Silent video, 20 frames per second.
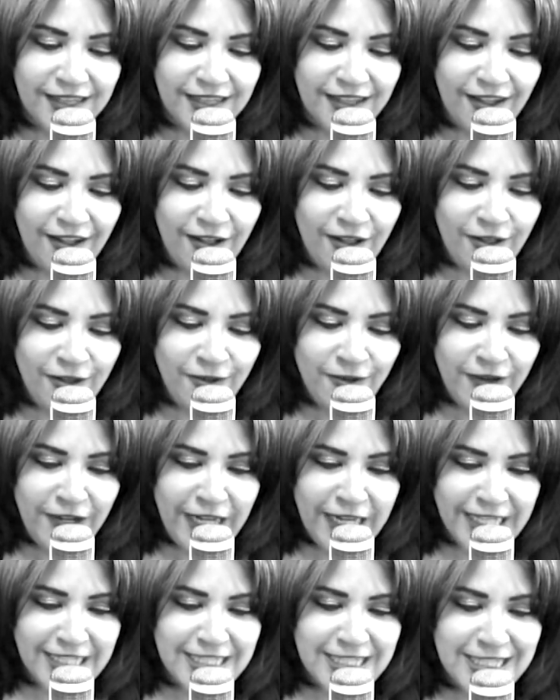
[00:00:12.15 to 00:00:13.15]
All
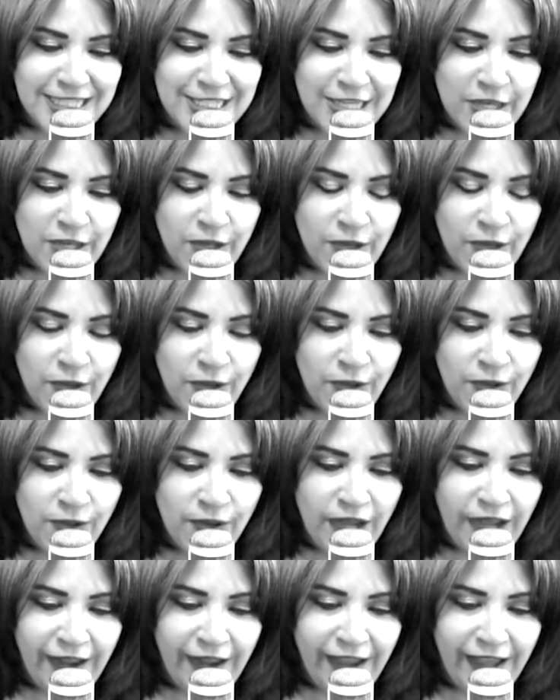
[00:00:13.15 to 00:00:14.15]
right, so
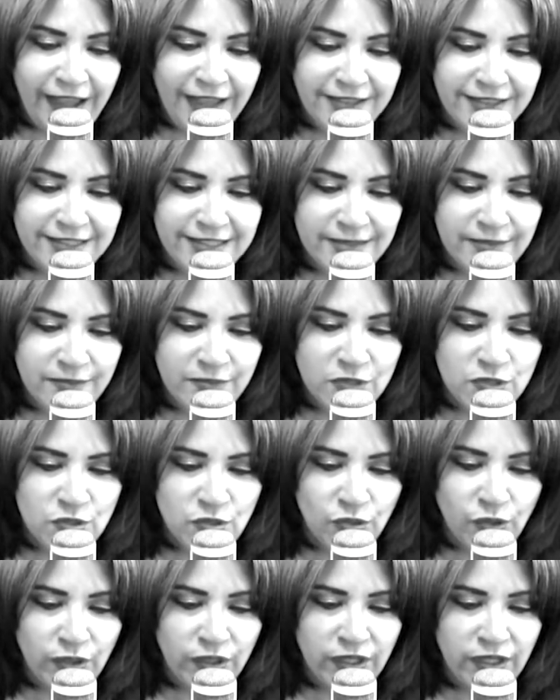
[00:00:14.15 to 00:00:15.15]
I had some
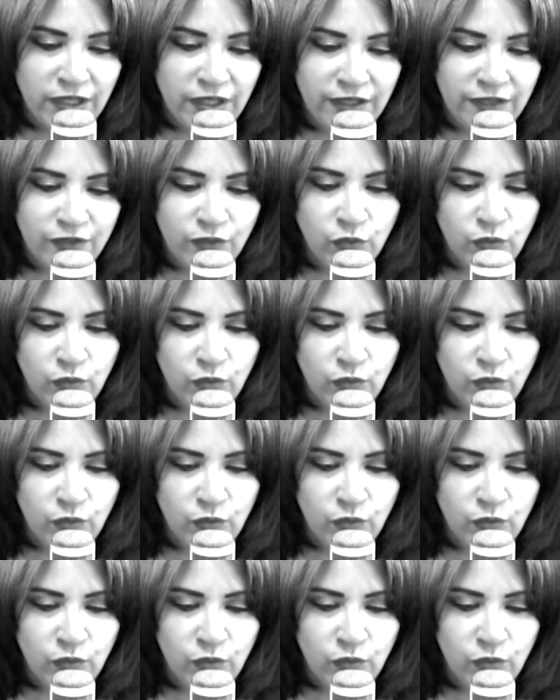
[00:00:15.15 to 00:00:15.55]
sort of